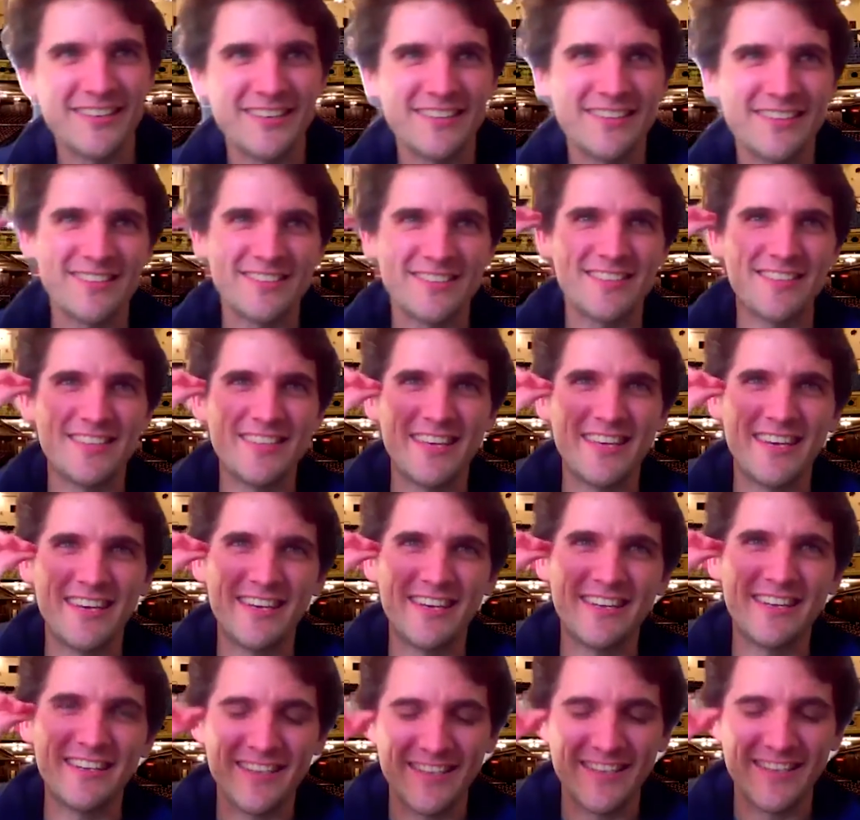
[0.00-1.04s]
Just
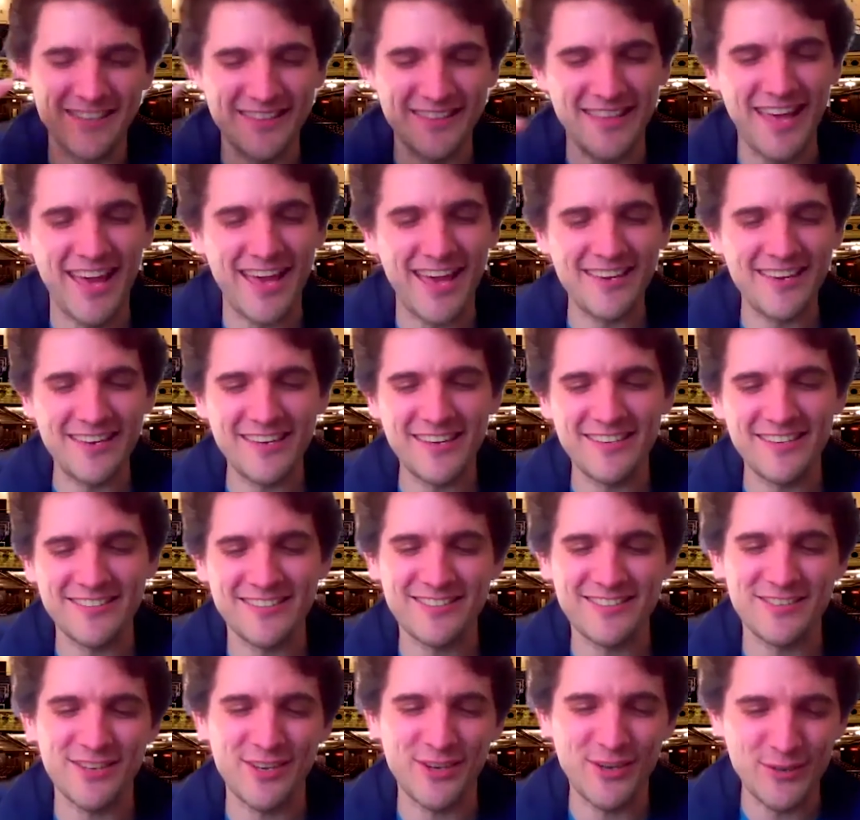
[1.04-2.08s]
the ending is
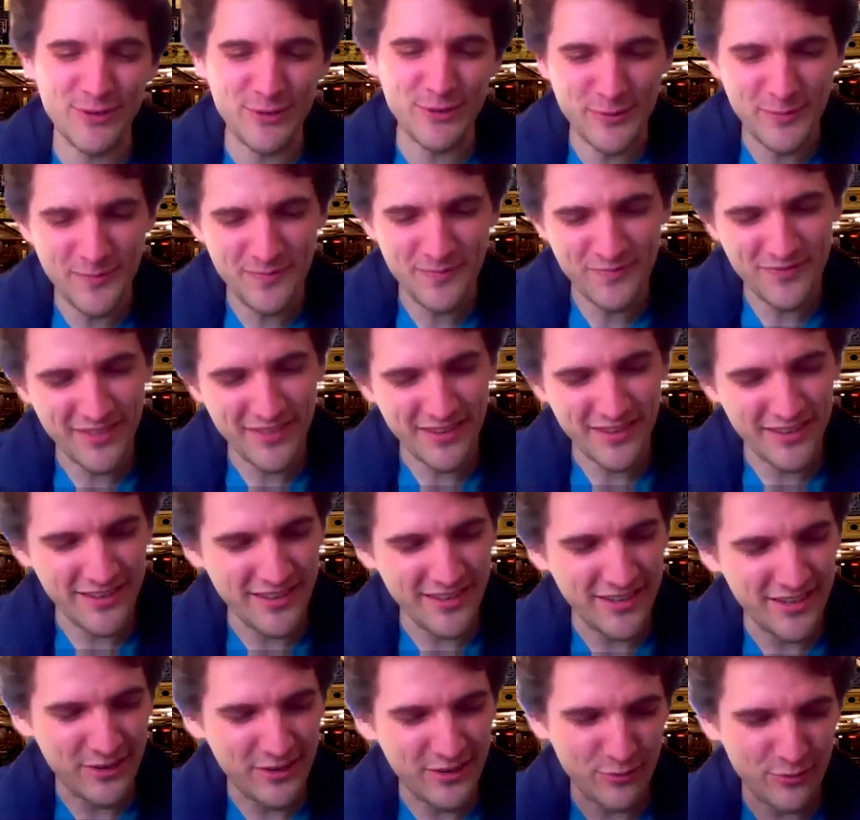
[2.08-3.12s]
so
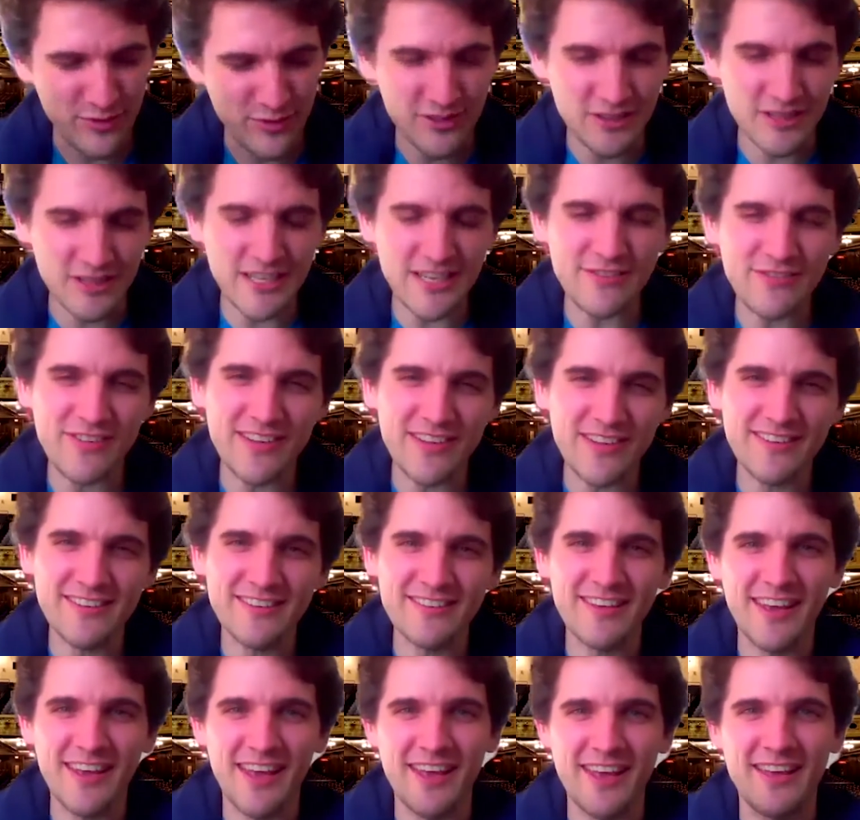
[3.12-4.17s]

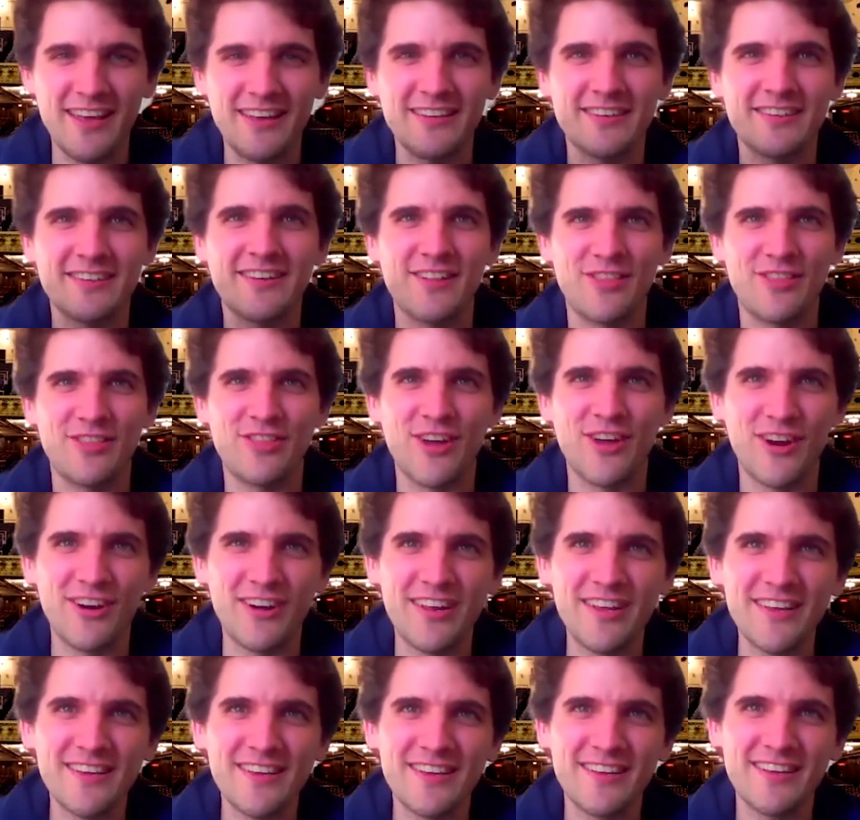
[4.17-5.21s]
relieving and
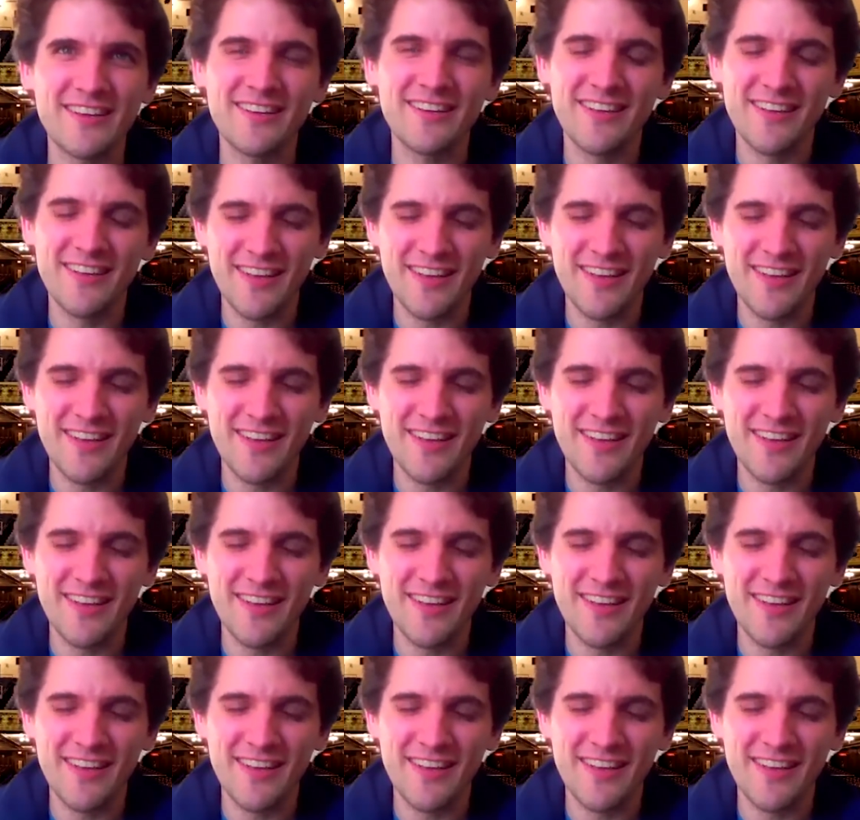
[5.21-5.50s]
cathartic.